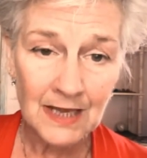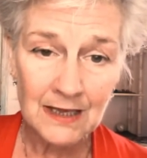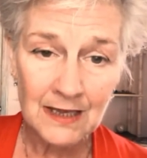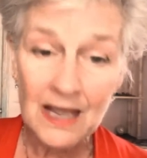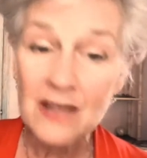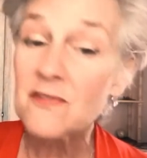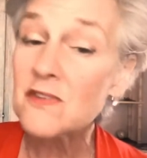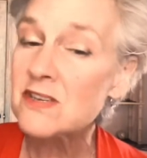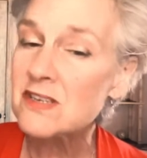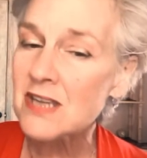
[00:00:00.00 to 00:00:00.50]

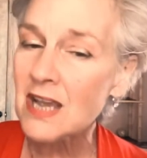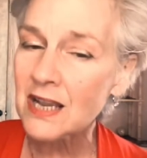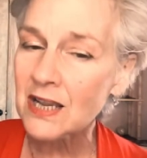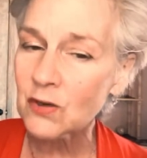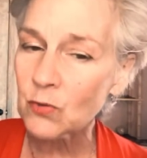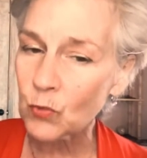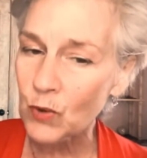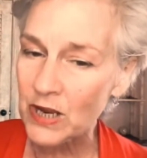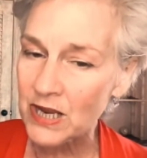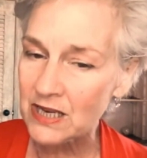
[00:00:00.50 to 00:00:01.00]
In the
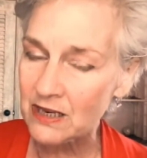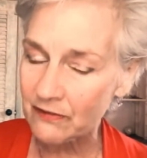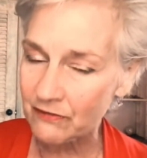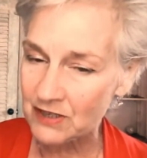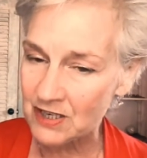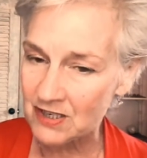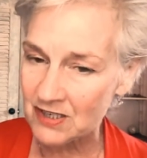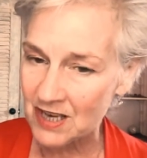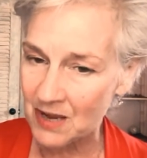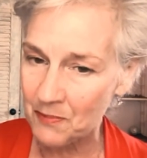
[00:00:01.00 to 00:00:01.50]
second week of
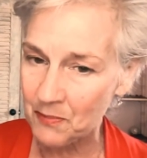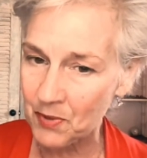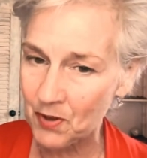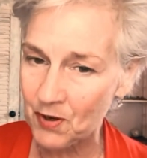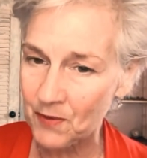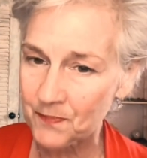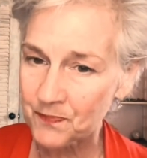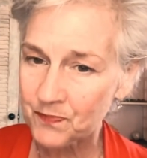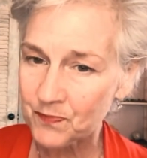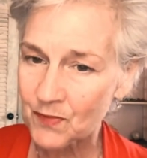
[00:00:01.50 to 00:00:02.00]

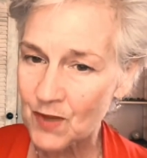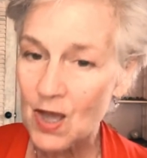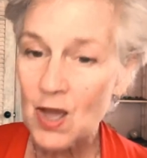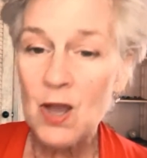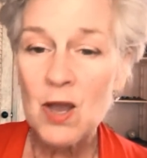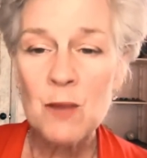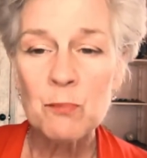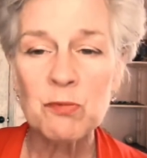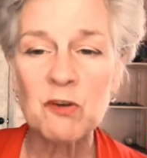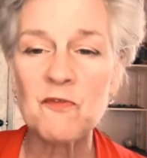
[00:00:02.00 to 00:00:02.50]
December,
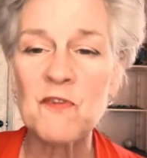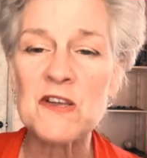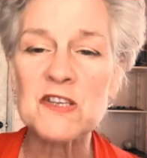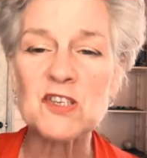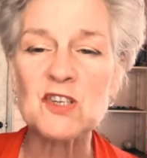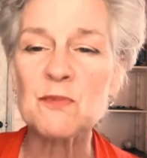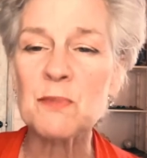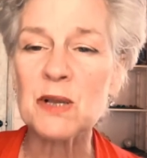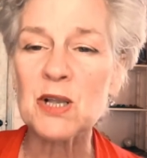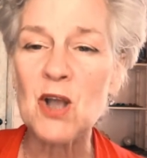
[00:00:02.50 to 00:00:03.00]

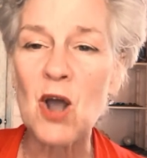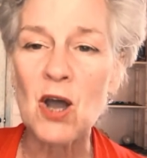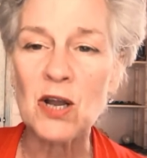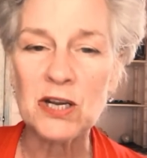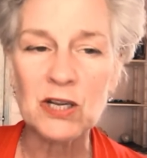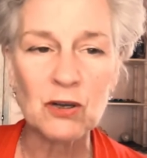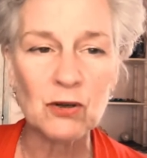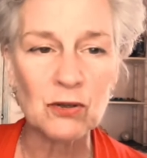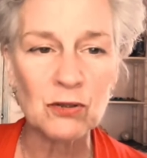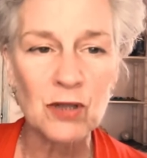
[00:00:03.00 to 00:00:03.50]
Professor
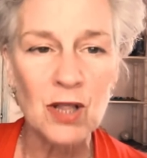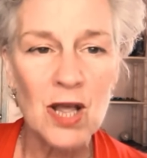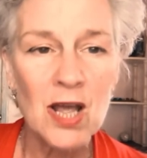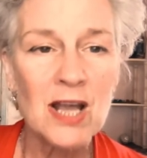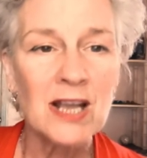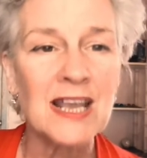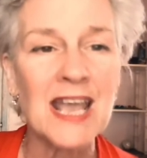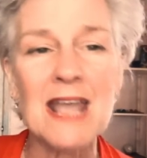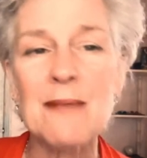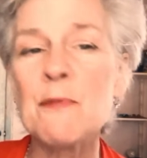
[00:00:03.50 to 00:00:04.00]
McGonagall
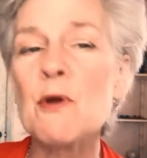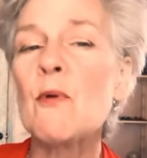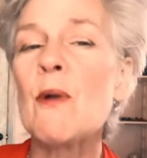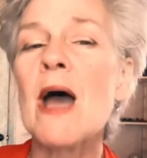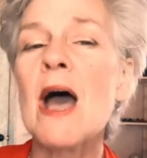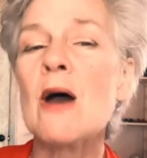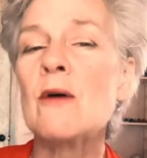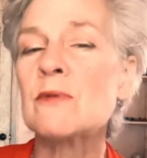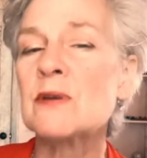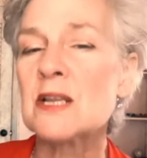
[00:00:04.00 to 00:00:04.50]
came
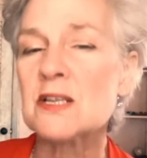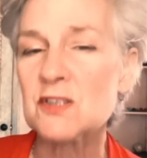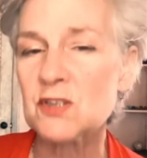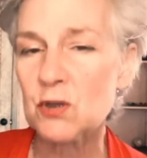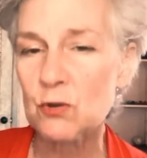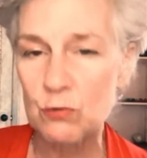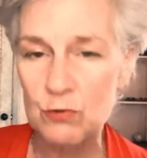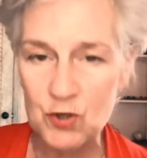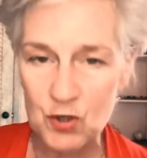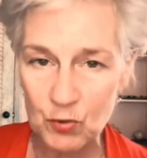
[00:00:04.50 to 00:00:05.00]
around as
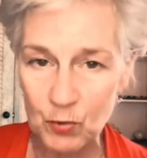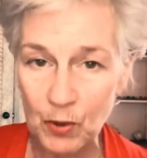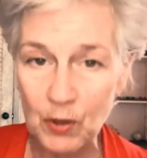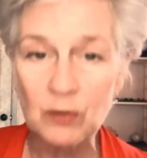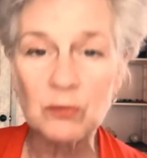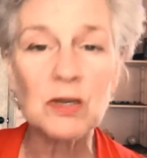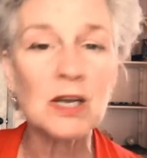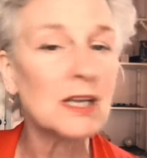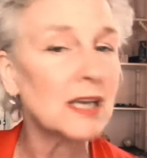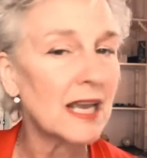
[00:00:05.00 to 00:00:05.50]

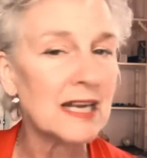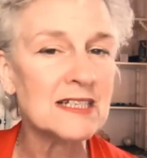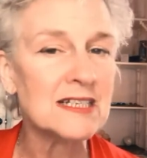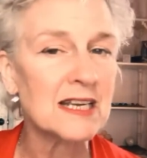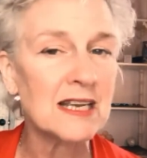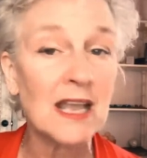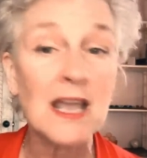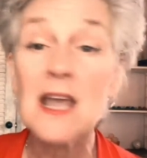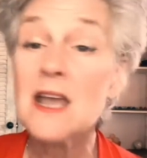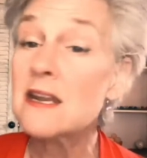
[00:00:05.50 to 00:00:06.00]
usual,
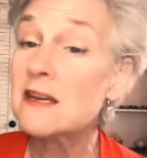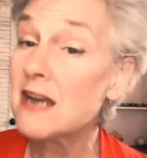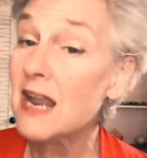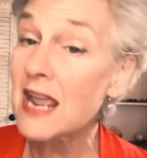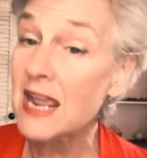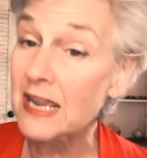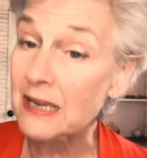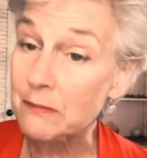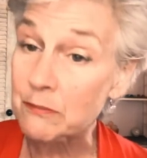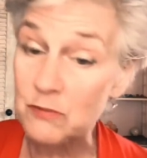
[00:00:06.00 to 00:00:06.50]
collecting
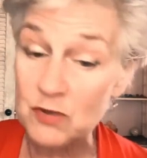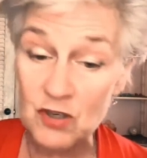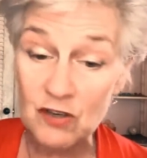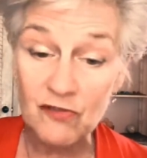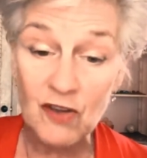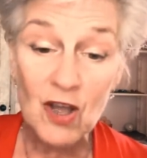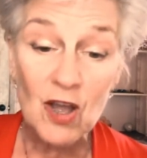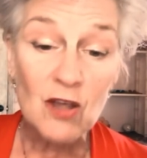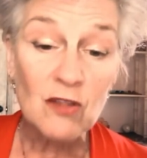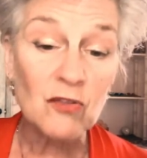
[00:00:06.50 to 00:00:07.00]
names
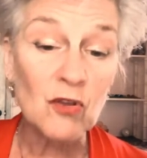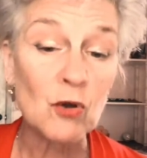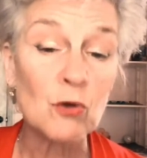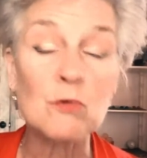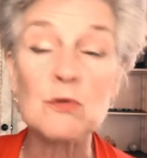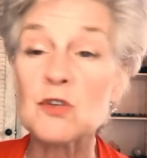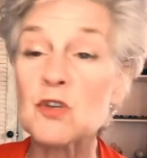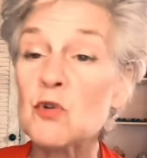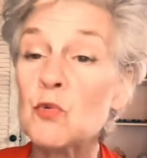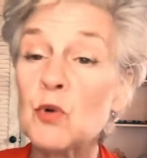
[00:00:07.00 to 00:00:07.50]
of
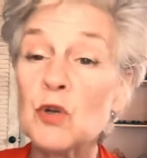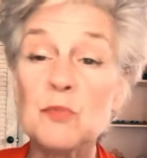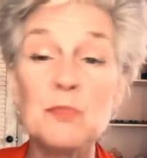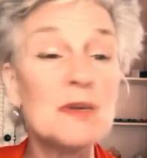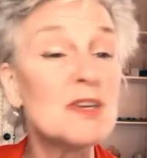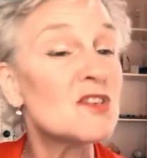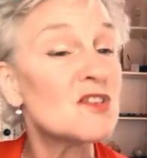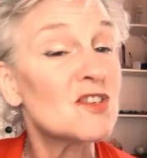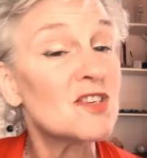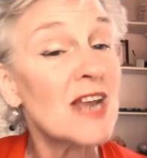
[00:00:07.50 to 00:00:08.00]
those who would
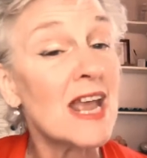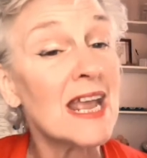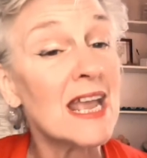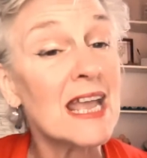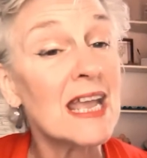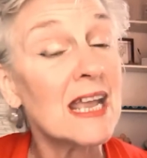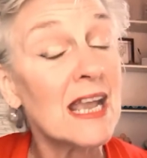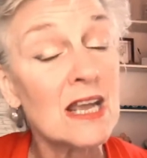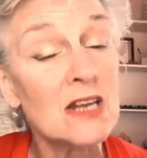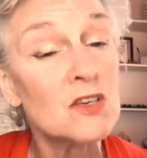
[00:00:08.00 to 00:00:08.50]
be
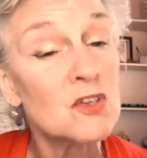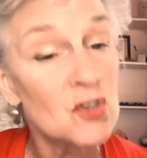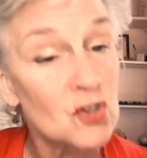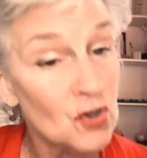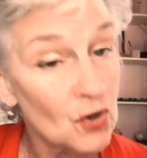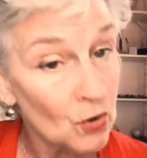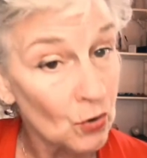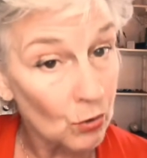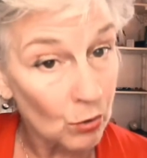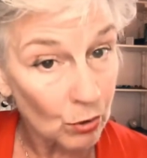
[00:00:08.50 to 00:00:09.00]
staying at
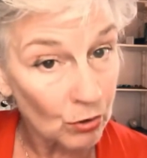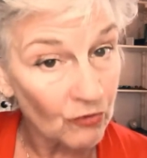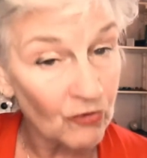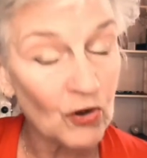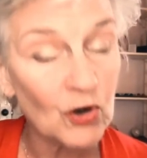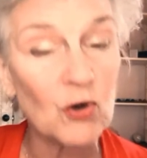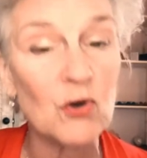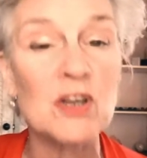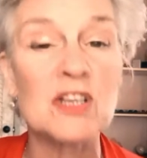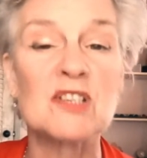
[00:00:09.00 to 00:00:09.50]
school
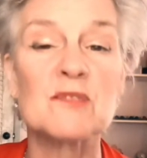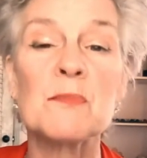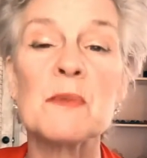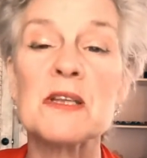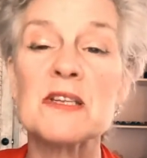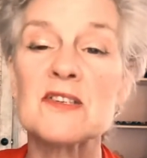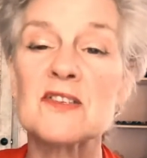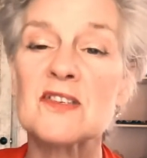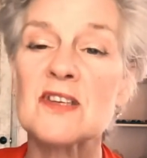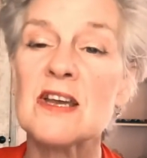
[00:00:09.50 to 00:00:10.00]
for
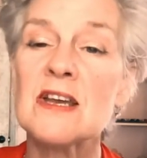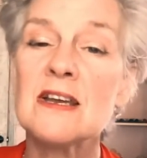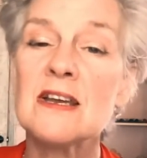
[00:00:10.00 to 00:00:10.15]
Christmas.